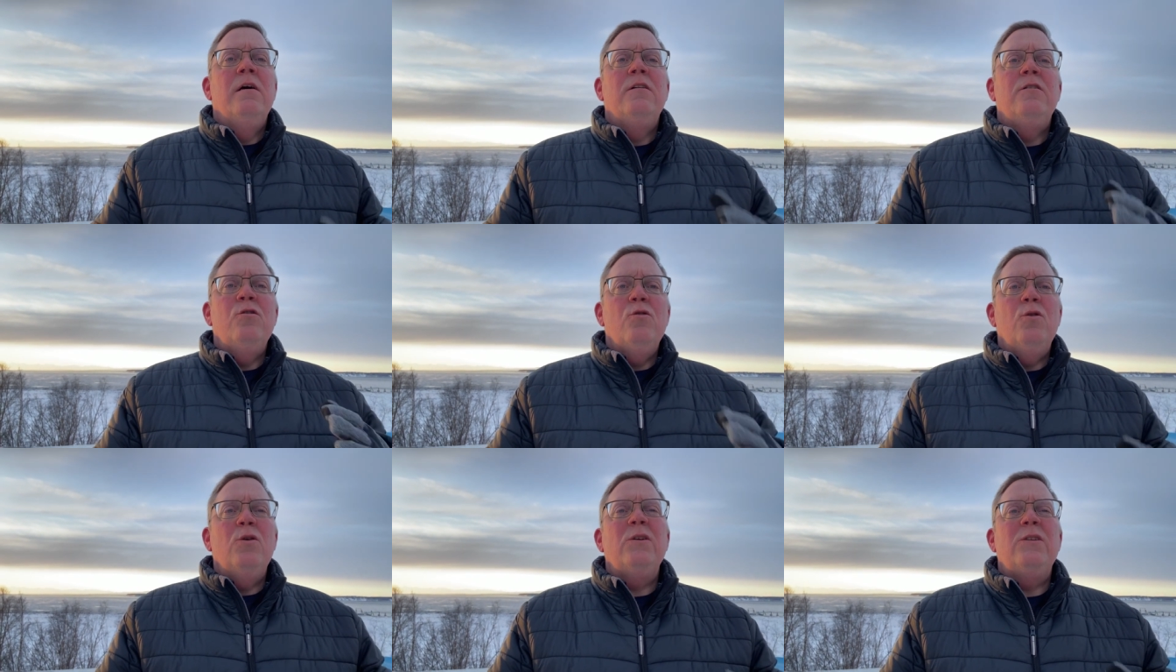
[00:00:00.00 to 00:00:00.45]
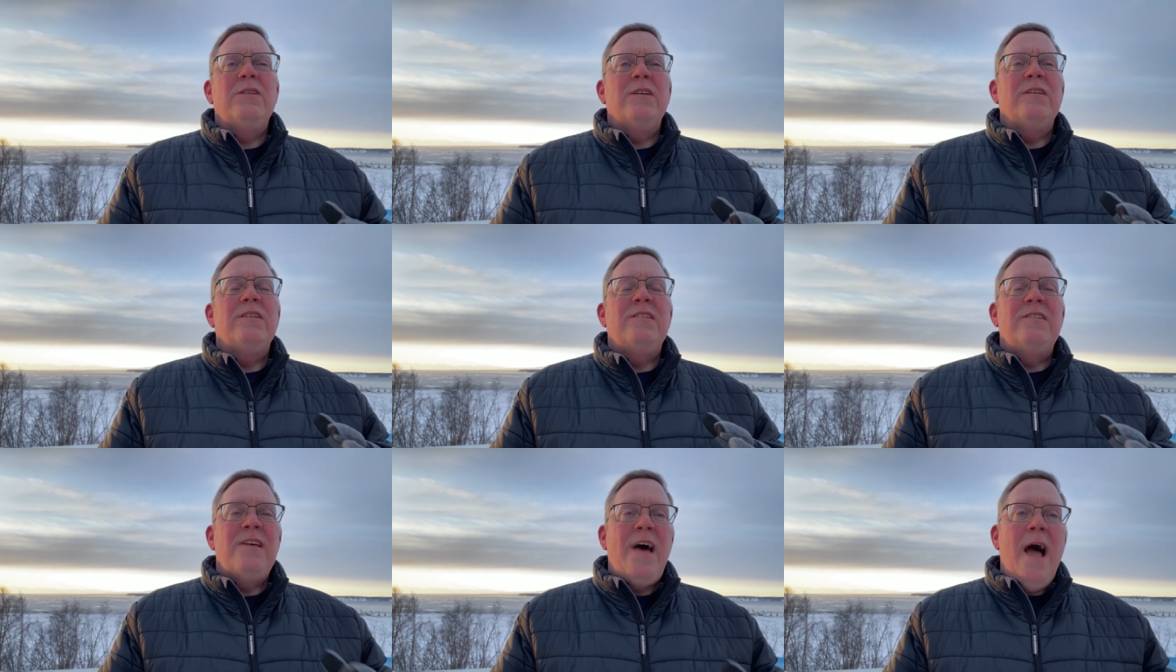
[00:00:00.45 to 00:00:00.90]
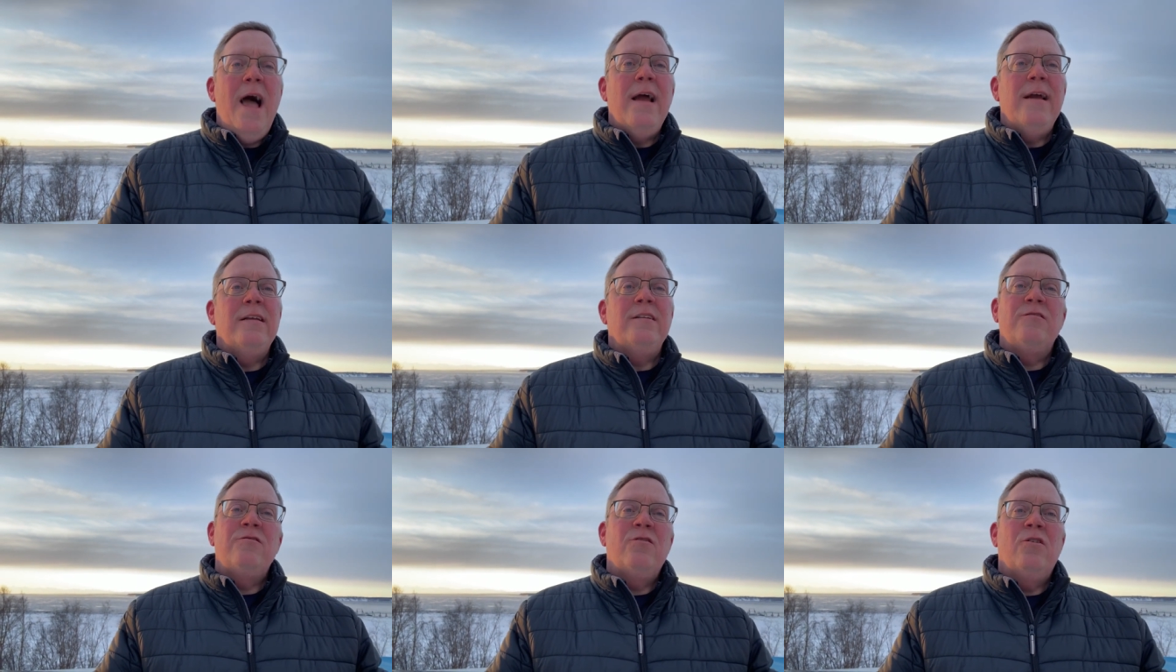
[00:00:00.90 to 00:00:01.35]
do us a
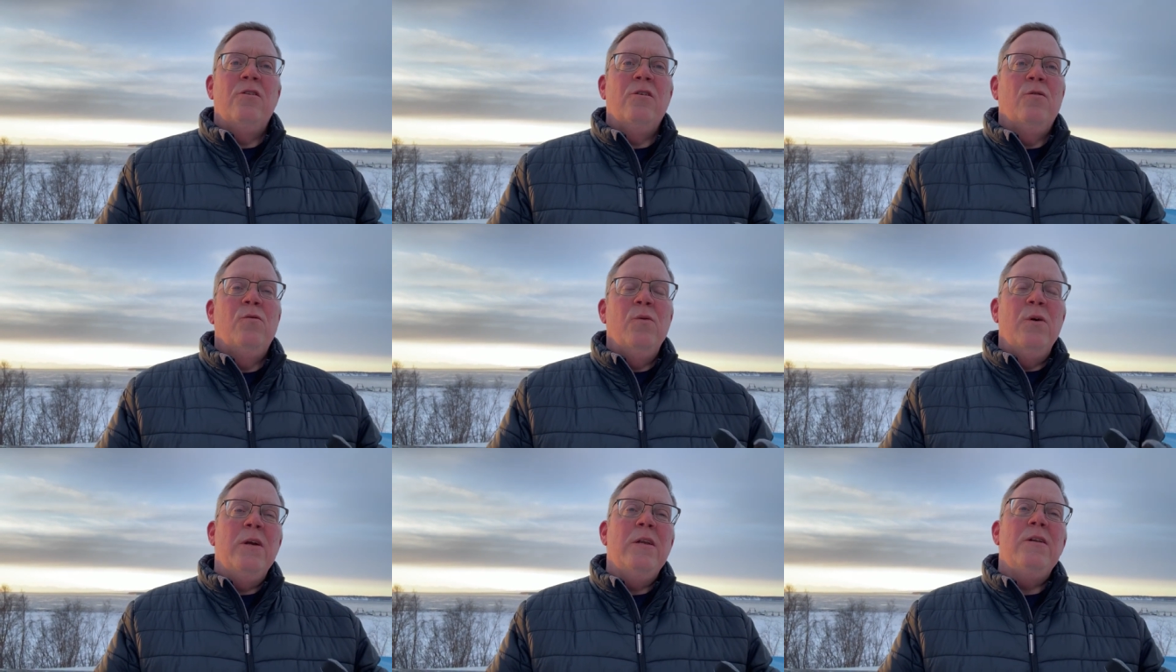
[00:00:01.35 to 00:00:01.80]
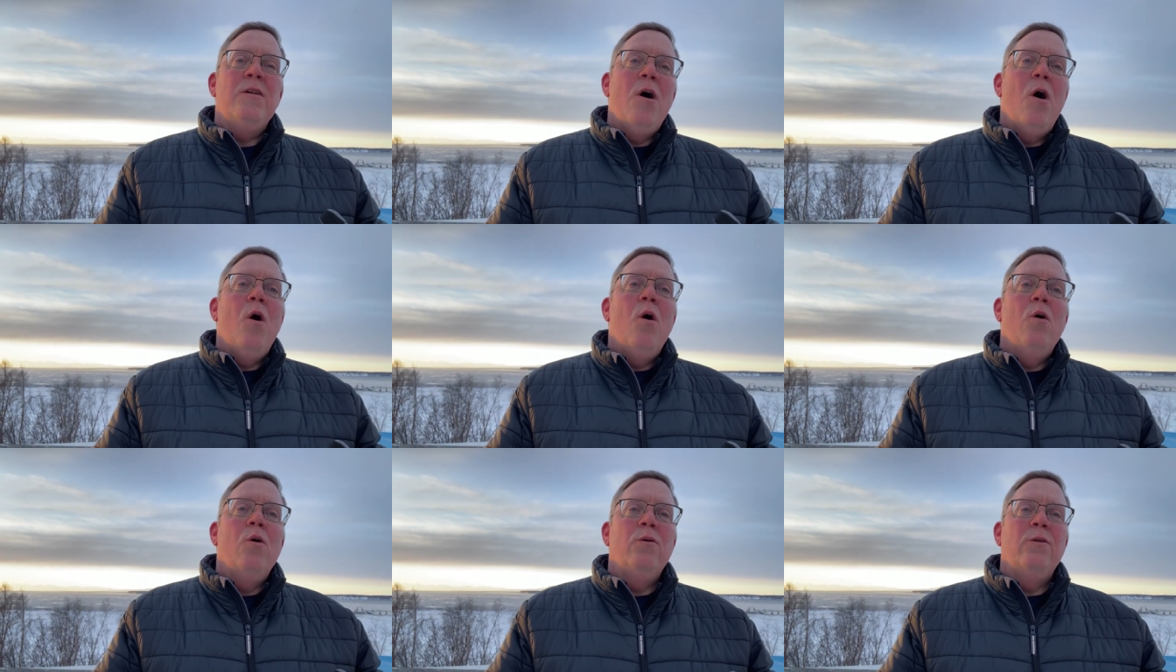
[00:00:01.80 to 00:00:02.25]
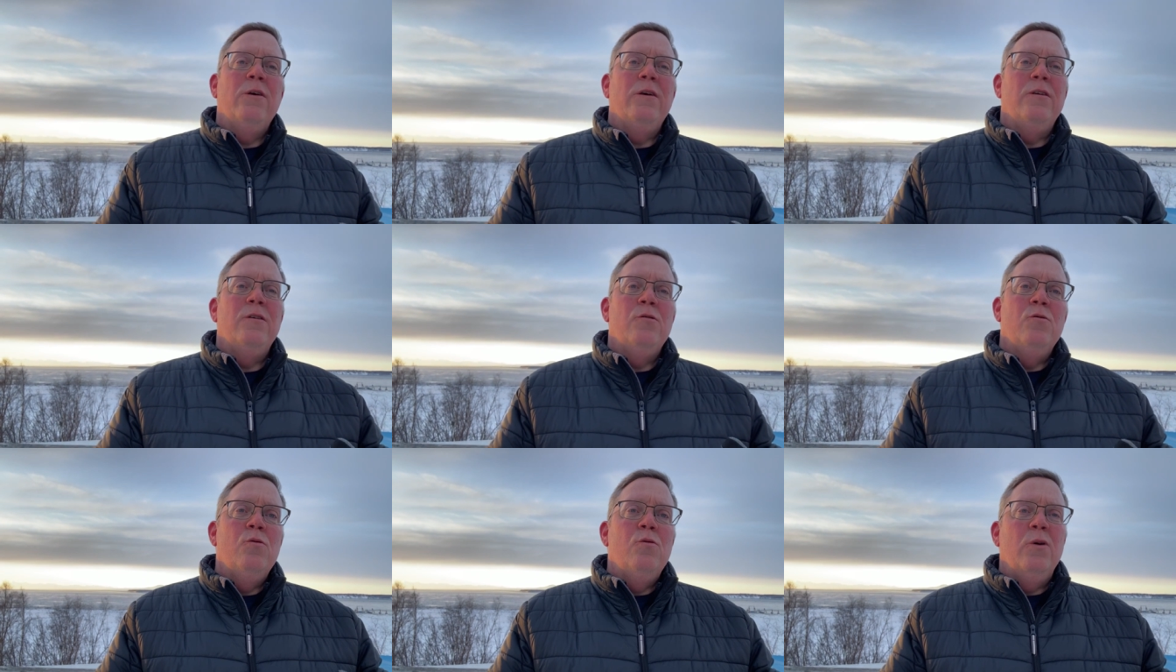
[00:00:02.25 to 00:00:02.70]
sign so that we know
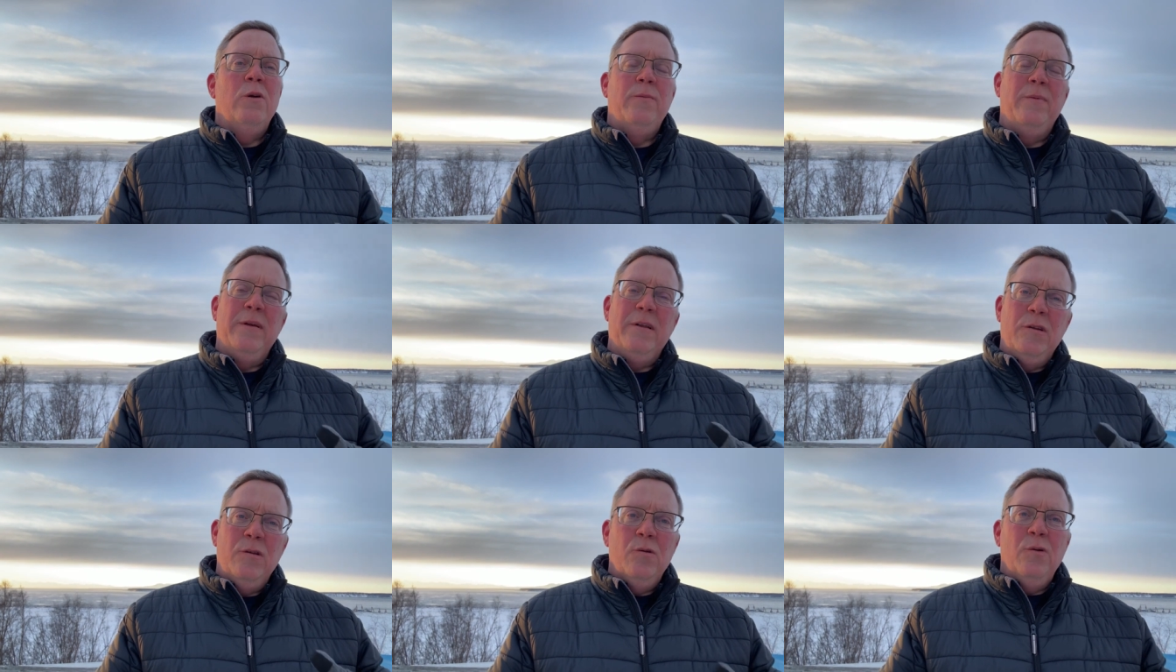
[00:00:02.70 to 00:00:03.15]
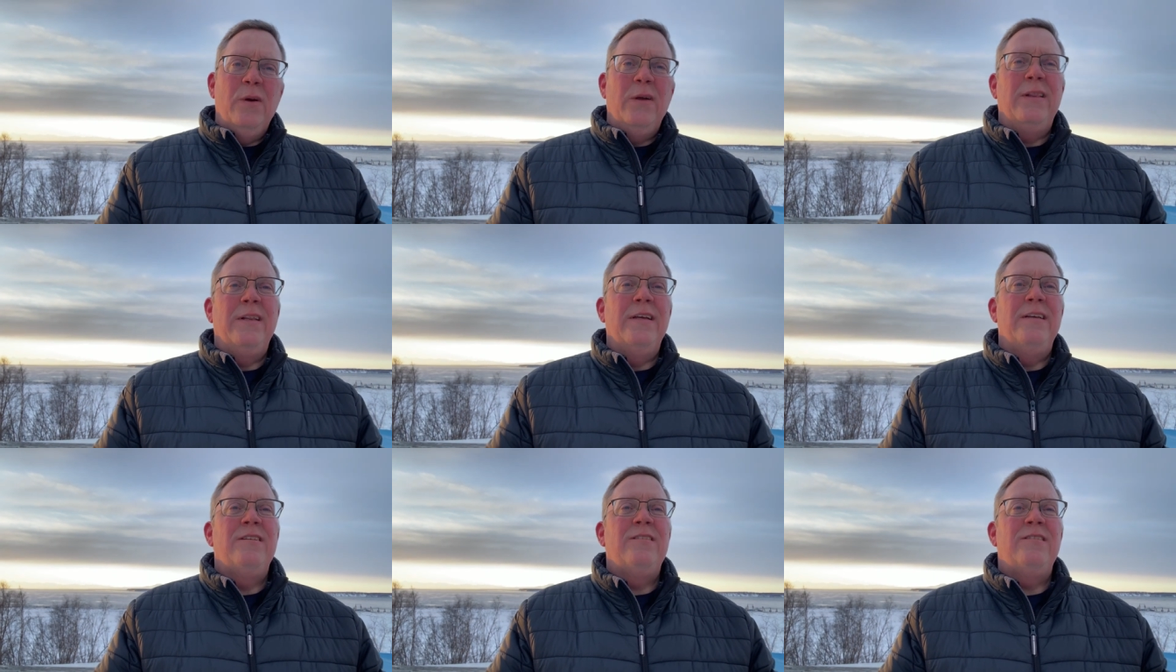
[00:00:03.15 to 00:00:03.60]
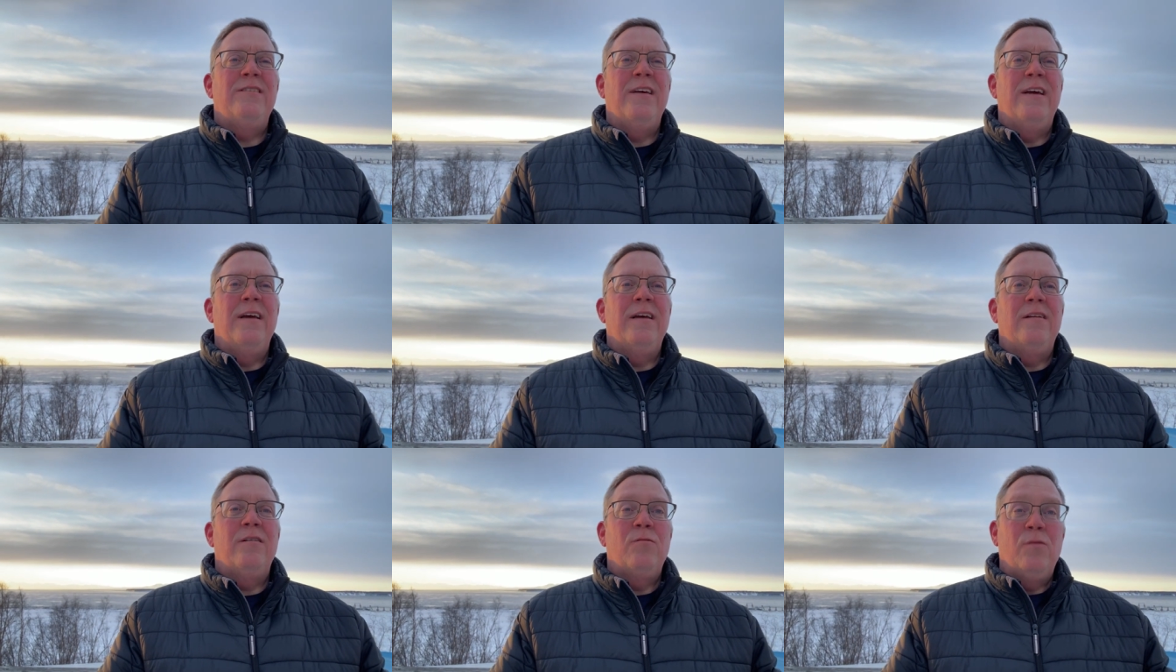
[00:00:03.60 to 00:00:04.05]
that you would be doing these
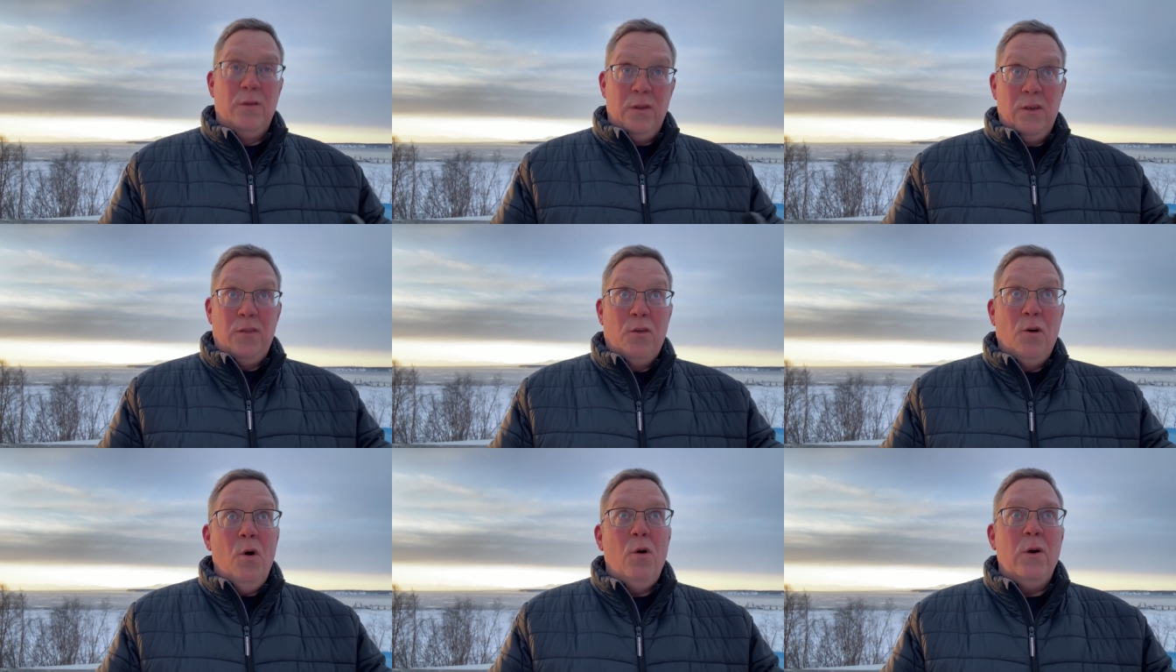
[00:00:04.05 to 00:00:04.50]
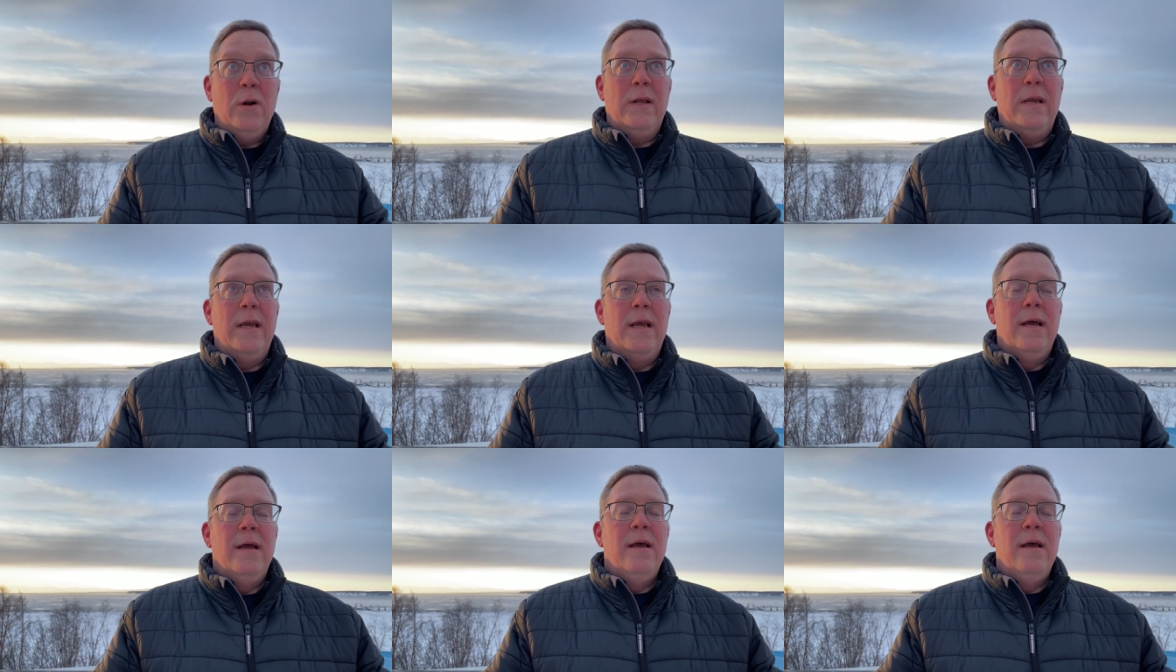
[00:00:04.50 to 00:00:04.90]
things with authority.